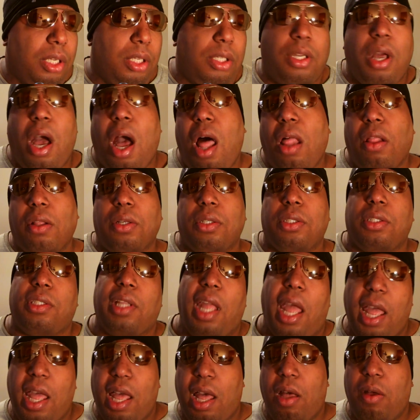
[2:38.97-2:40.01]
dollars
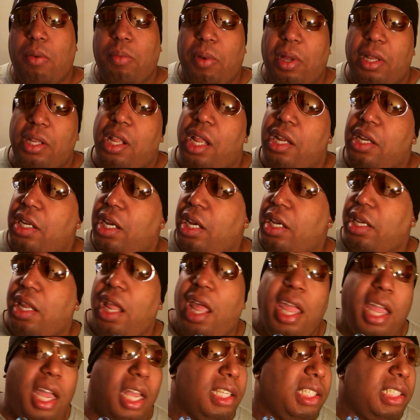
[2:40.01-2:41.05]
down, but at the end of
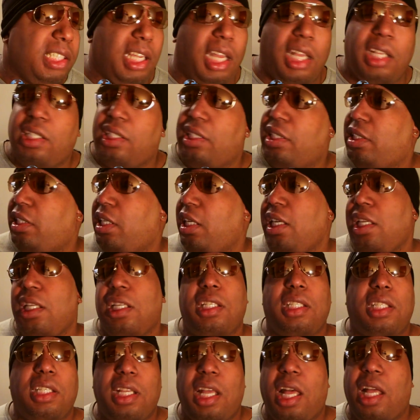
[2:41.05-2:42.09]
the day, I see
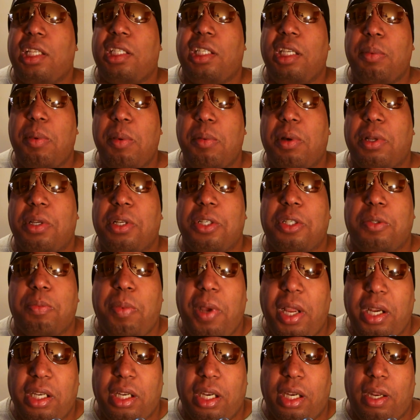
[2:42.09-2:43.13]
people out there
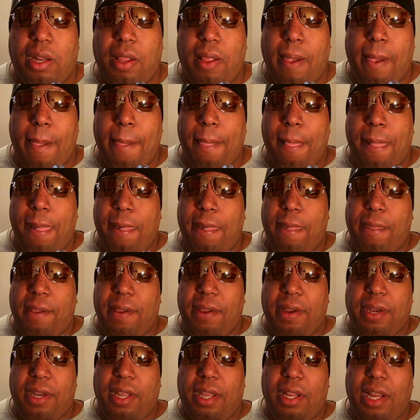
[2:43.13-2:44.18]
spending.
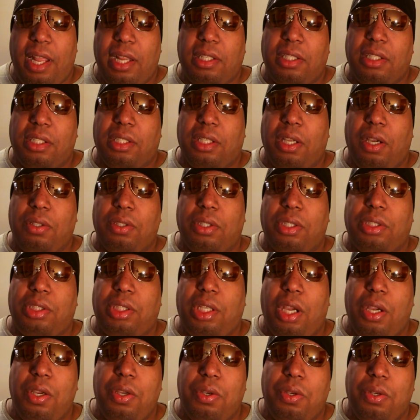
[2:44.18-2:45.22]
You know, that just goes to
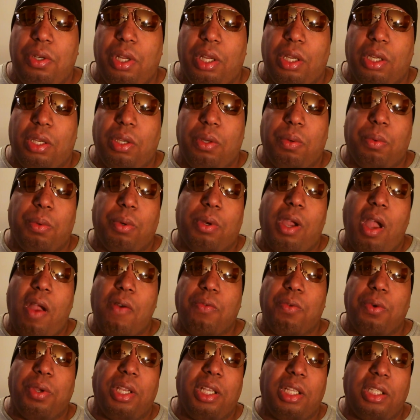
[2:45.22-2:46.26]
show you the
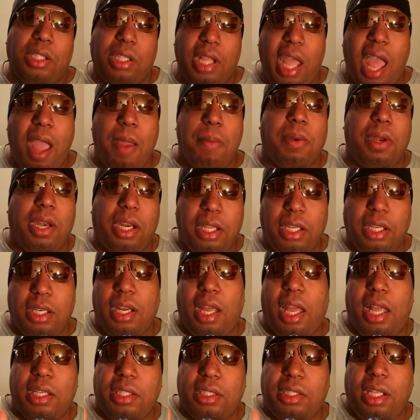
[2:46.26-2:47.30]
recovery is happening in the
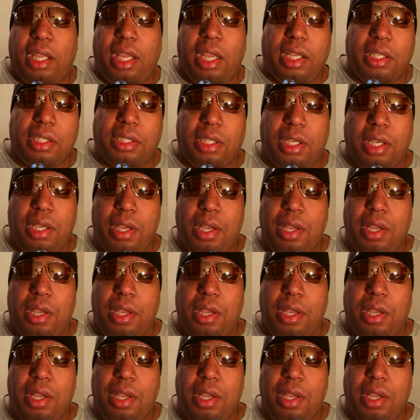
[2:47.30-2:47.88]
United States.